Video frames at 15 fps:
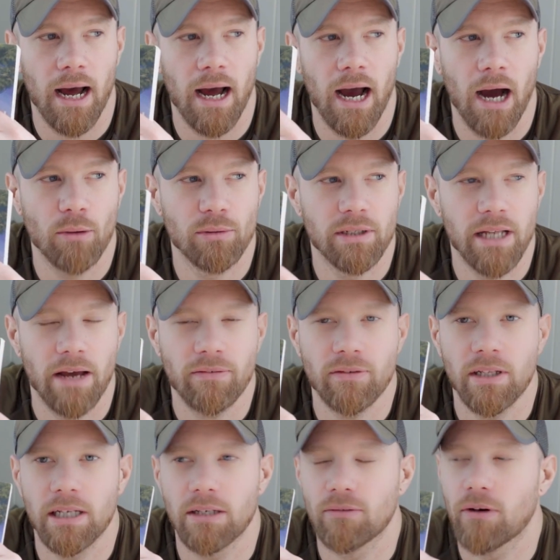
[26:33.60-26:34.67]
I would
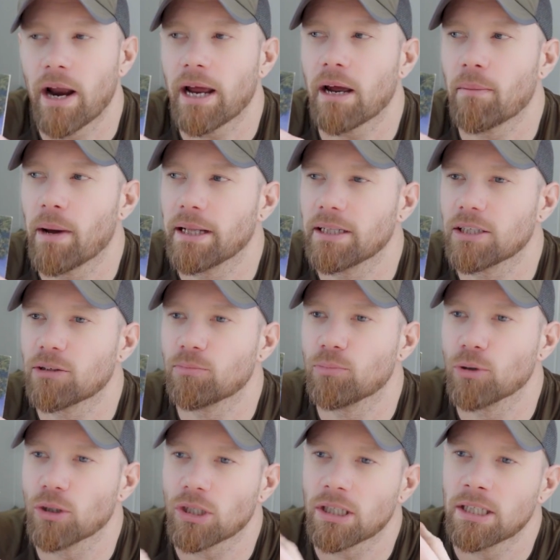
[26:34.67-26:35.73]
definitely recommend this
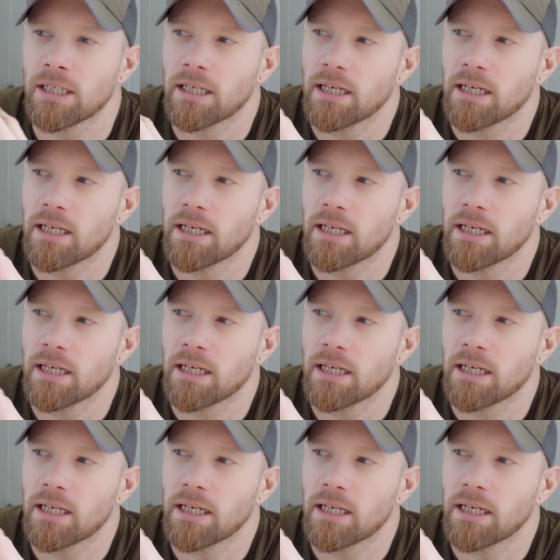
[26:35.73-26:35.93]
book.